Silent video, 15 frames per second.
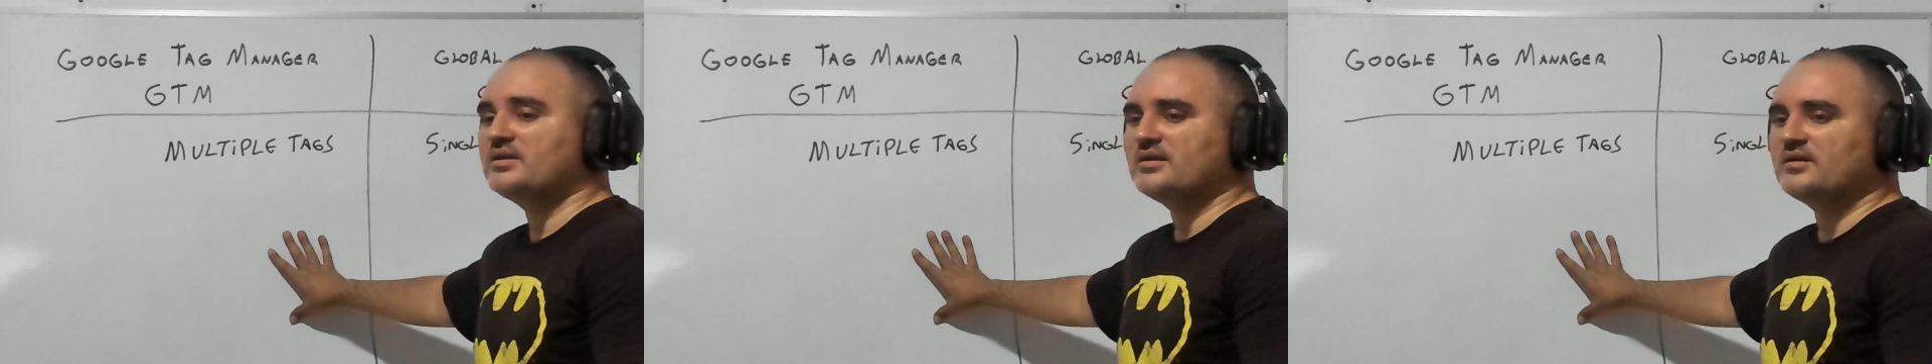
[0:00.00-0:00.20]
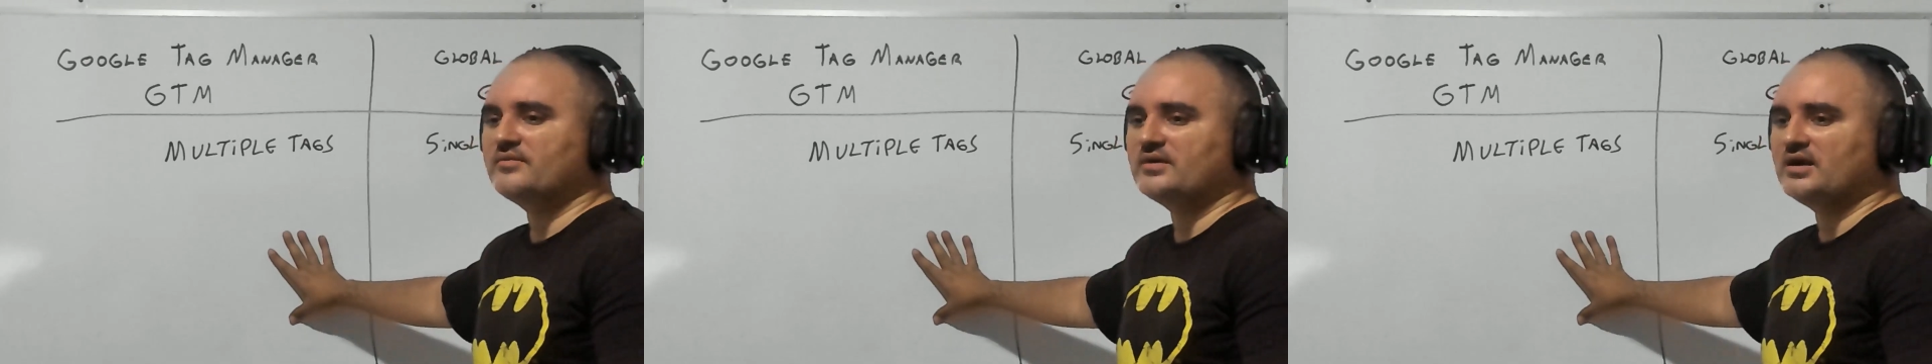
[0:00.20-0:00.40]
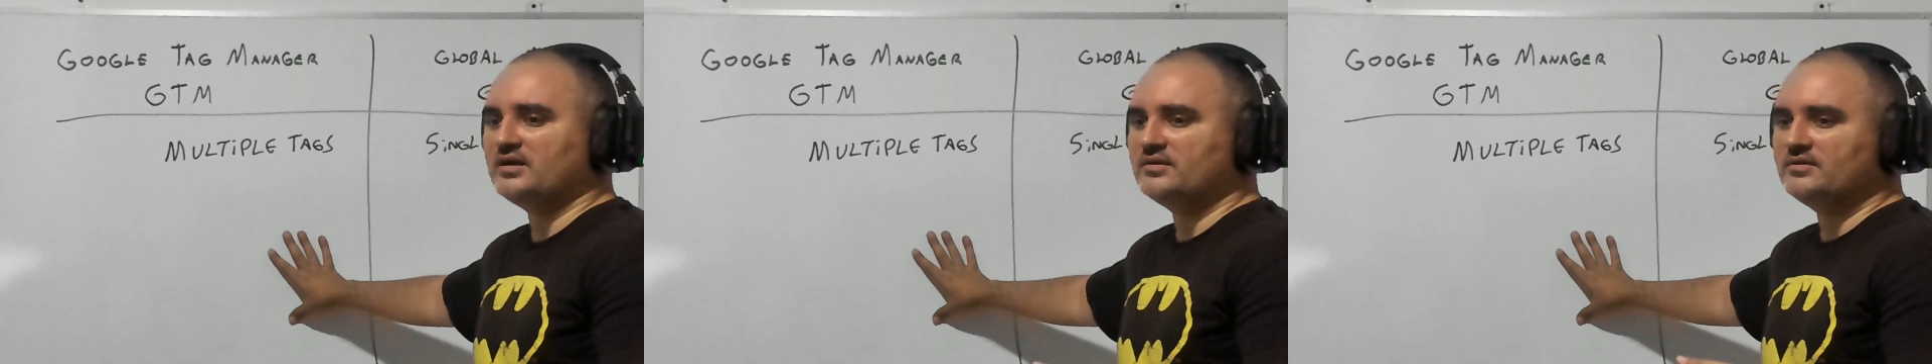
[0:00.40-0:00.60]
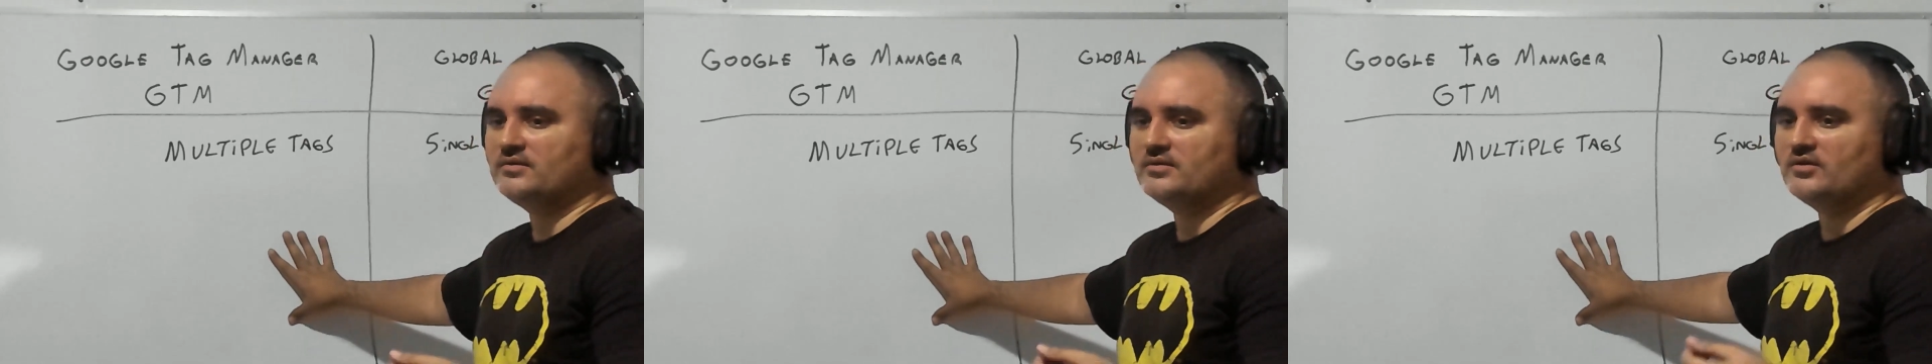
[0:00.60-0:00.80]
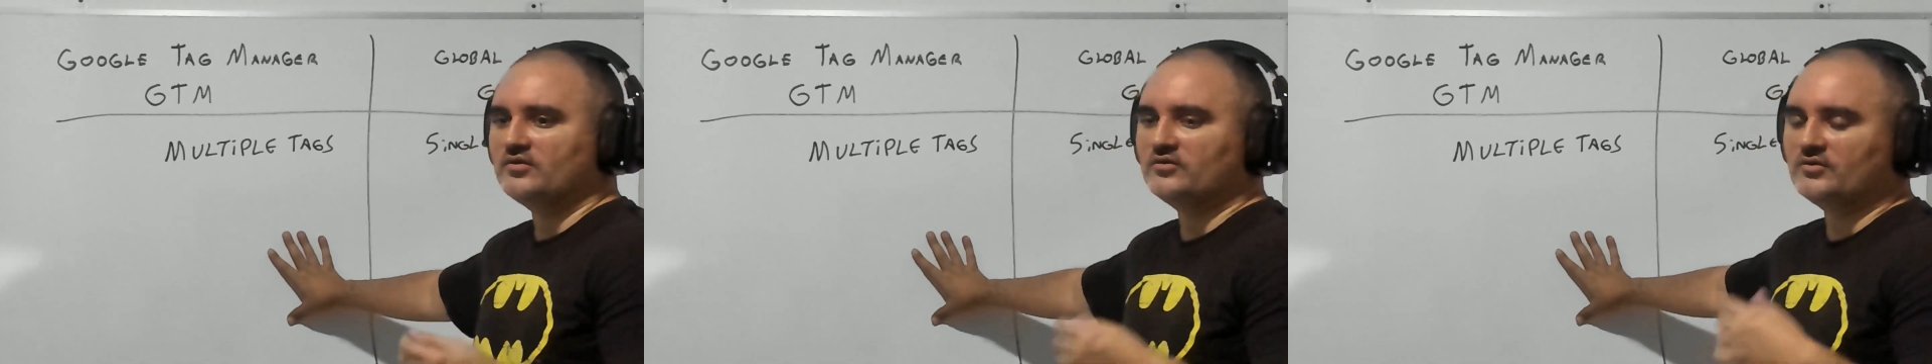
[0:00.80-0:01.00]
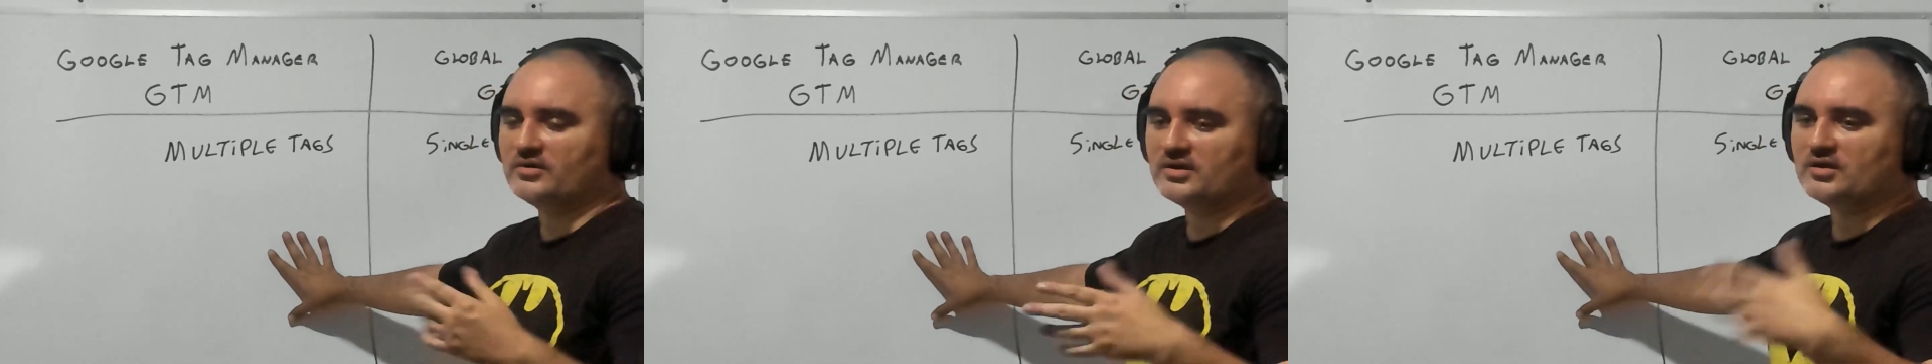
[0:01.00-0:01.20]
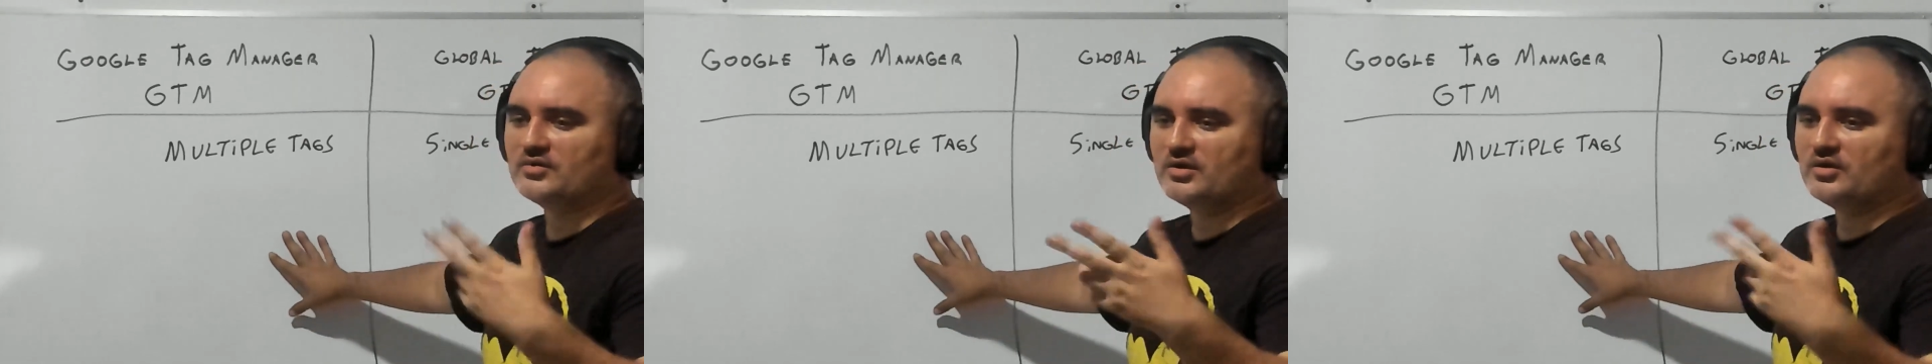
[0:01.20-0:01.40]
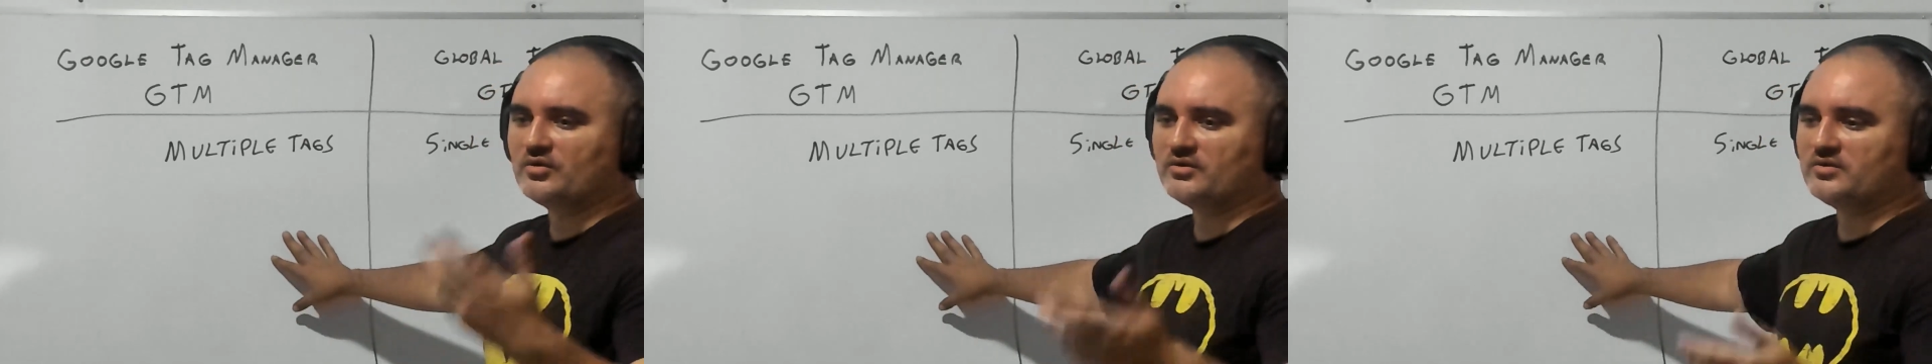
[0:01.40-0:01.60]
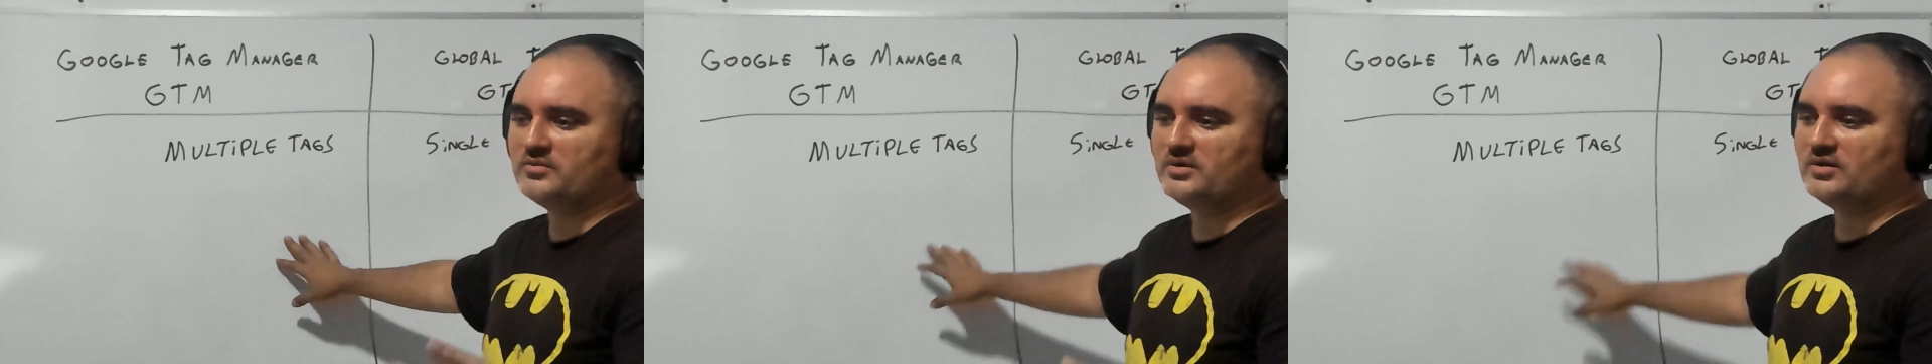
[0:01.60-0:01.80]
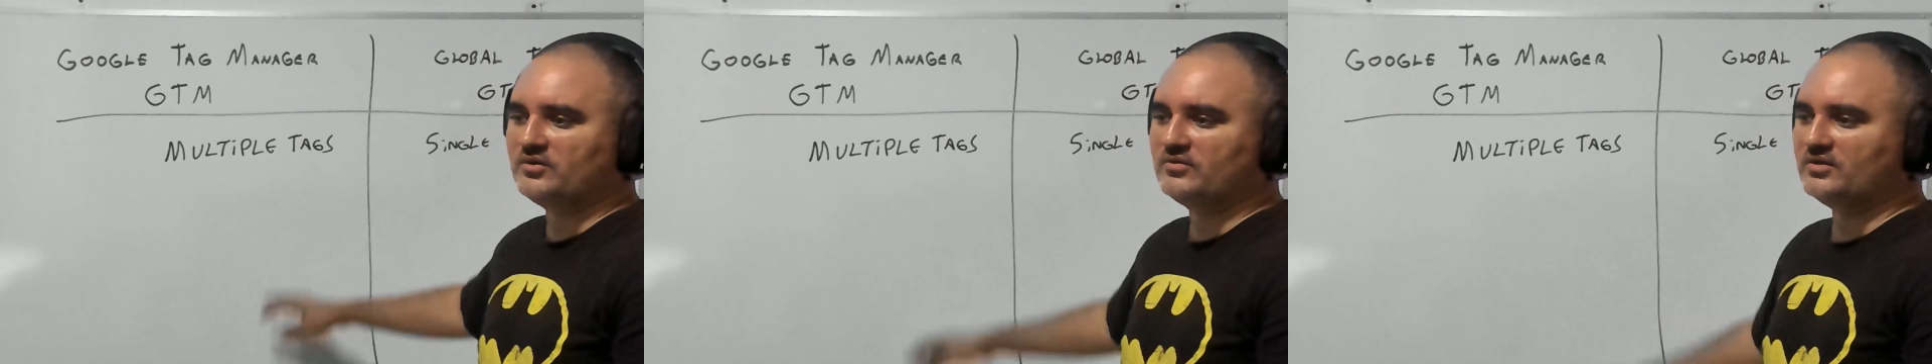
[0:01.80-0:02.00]
that I've gotten, so I can create other
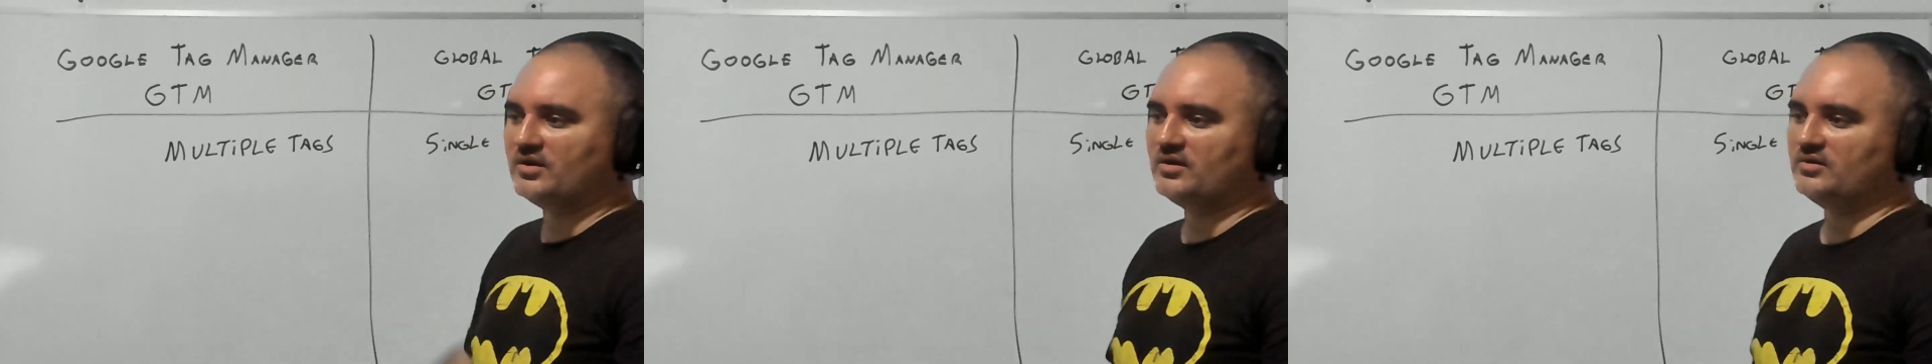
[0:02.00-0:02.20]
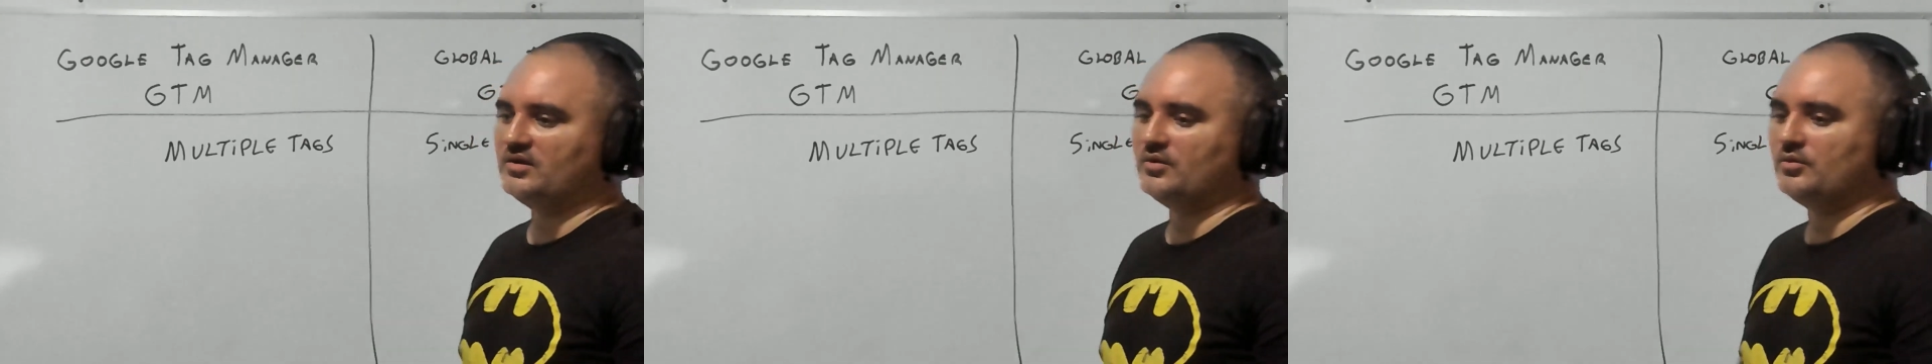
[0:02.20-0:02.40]
videos that